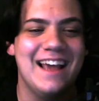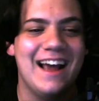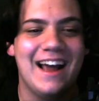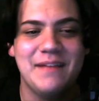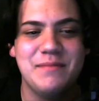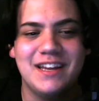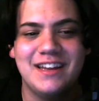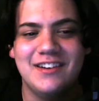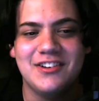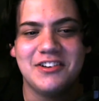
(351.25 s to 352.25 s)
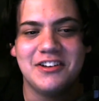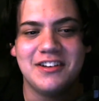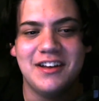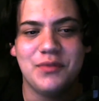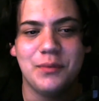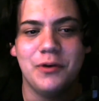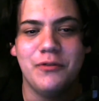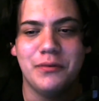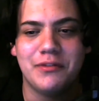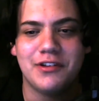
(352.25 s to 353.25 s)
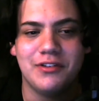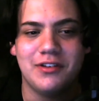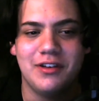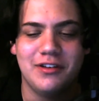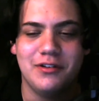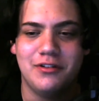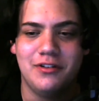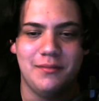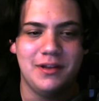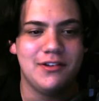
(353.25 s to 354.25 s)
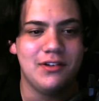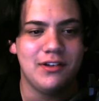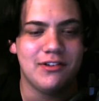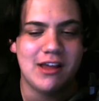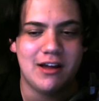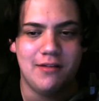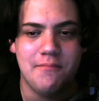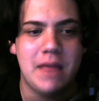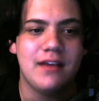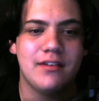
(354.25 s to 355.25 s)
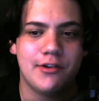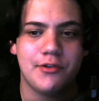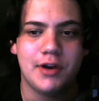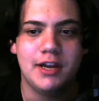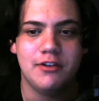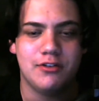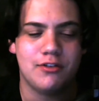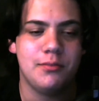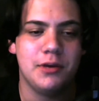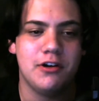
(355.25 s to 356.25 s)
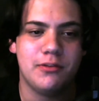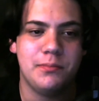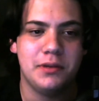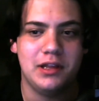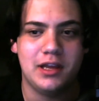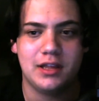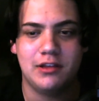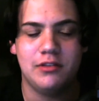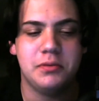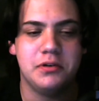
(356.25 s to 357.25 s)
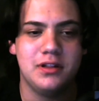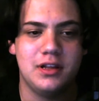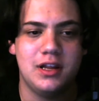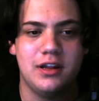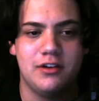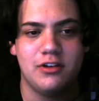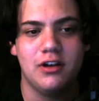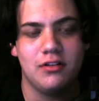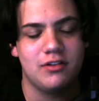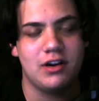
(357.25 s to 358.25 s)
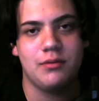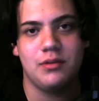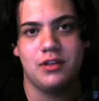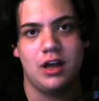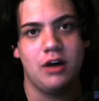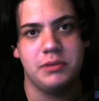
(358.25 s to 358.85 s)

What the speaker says: I mean, he just doesn't have the movement skills that he used to. I mean, he still has that amazing range and smarts, but like at this point in the NHL, it's not really helping.